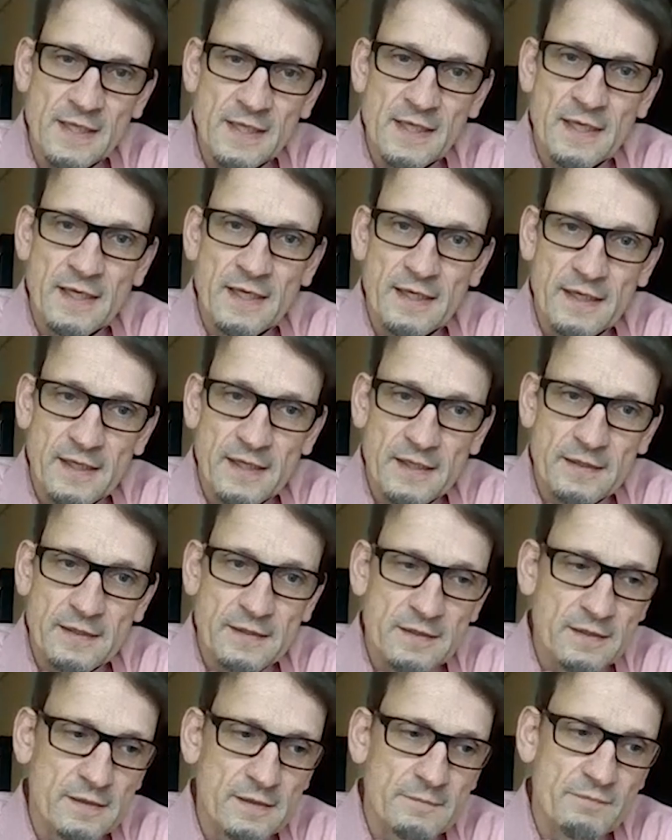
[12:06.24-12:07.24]
And
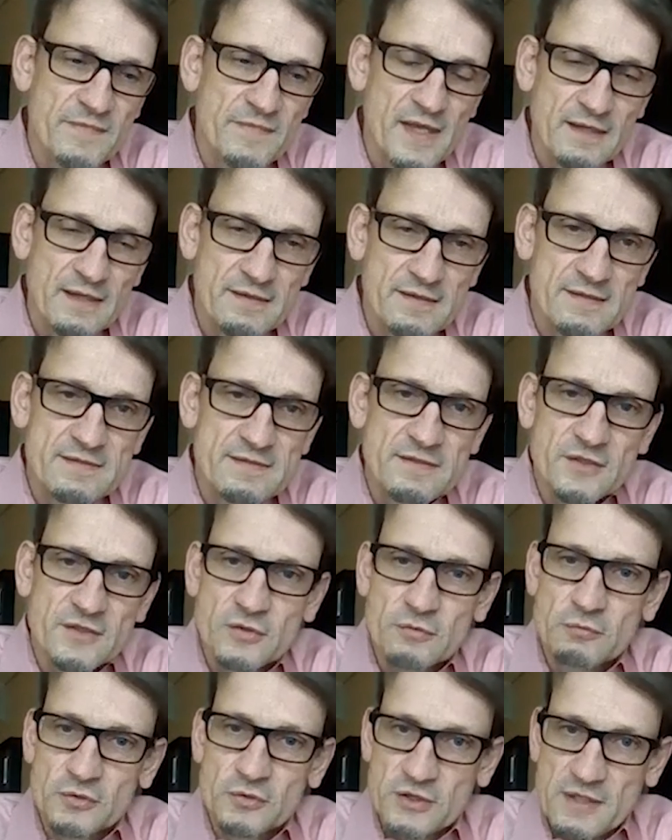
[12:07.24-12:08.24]
that is a
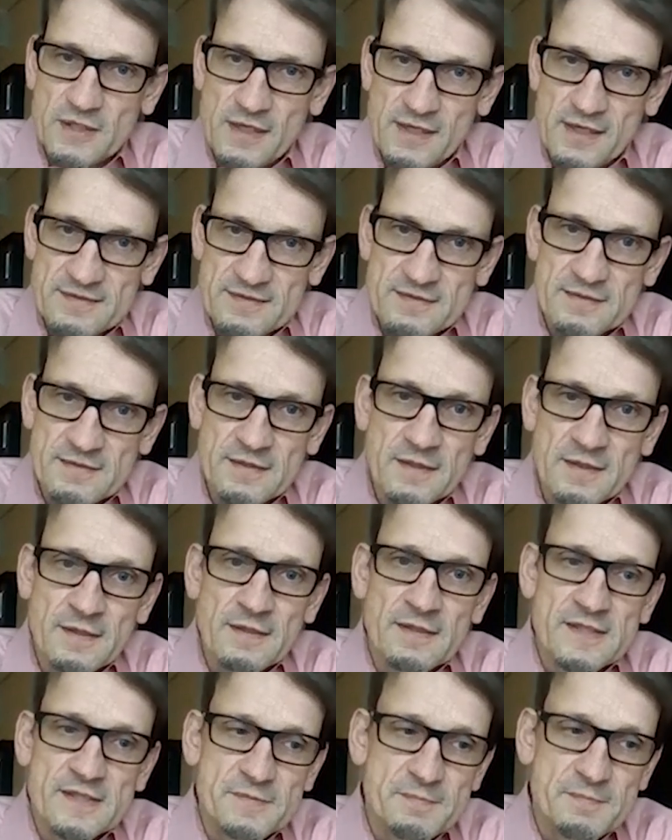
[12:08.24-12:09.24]
huge task,
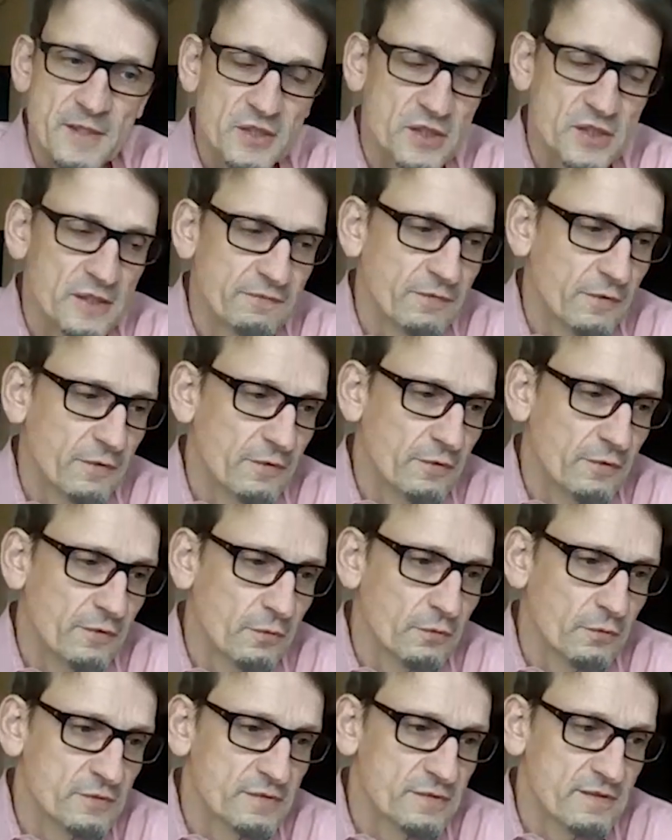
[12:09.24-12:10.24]
especially for
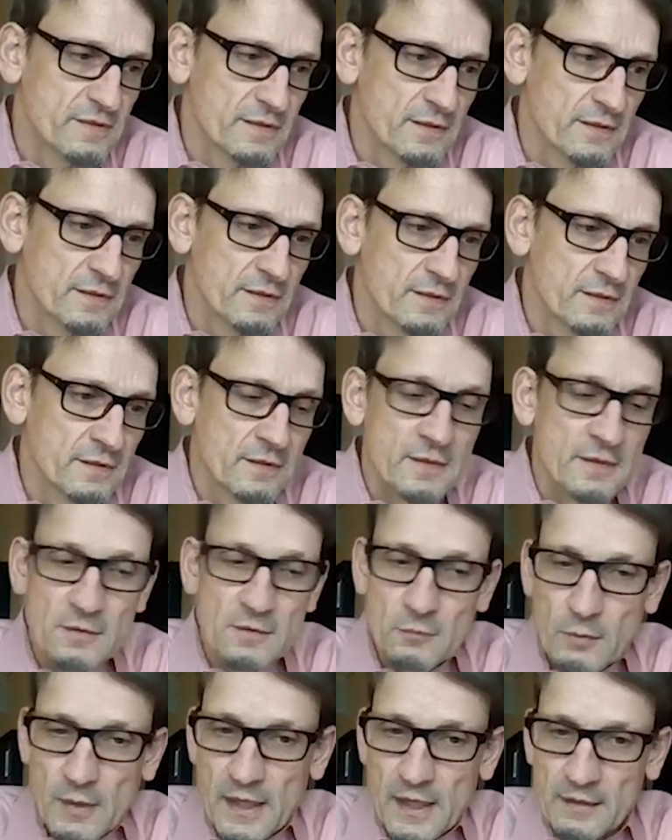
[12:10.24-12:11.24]
those,
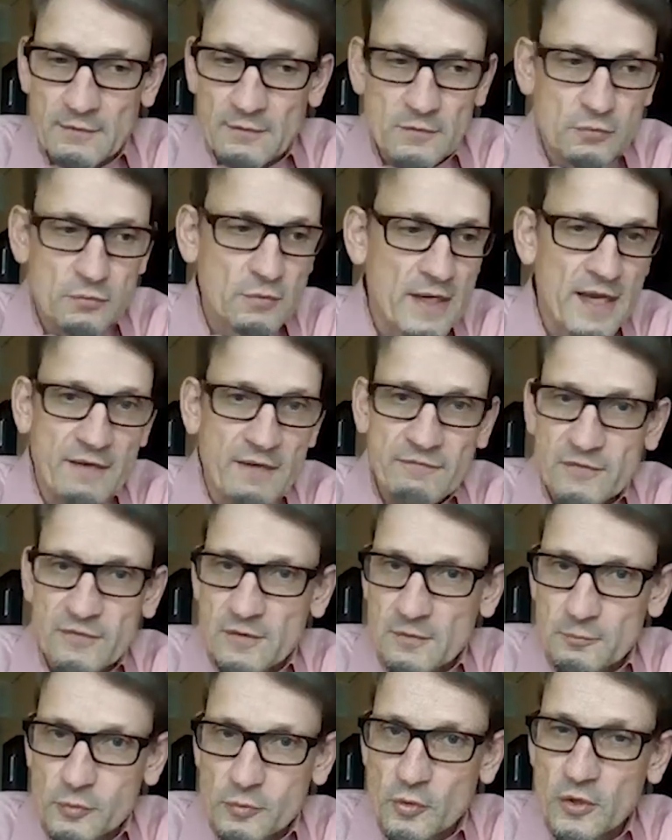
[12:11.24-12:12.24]
who have a
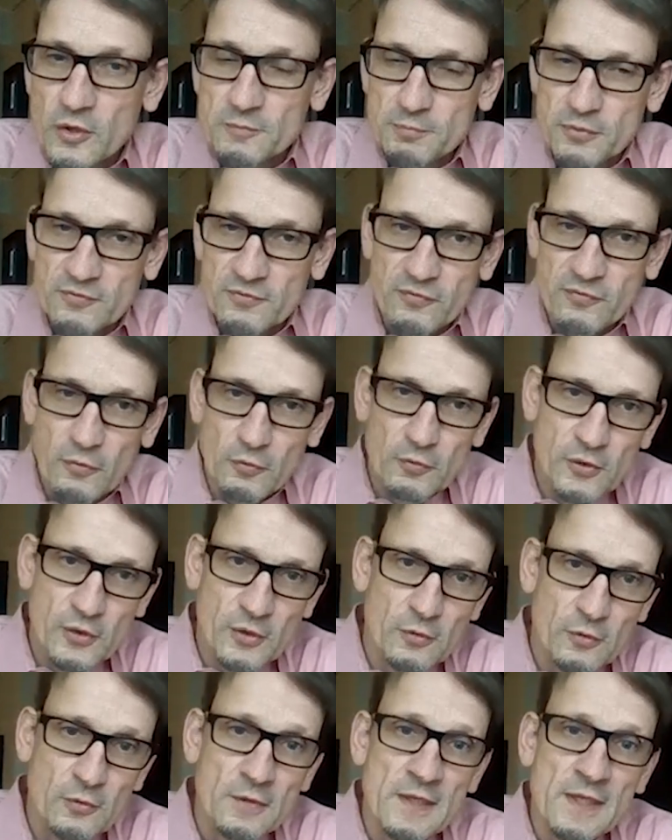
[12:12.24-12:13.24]
broad
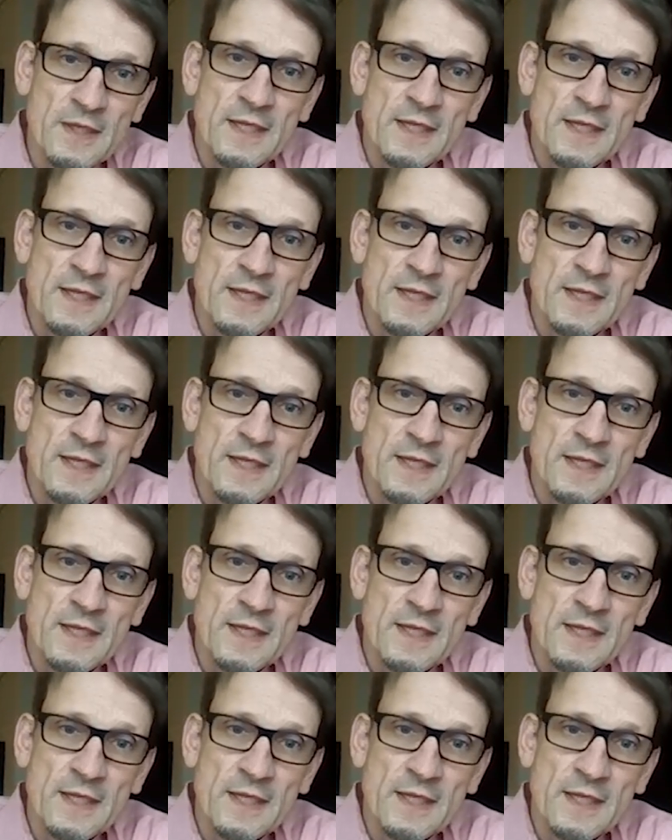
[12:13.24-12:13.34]
portfolio.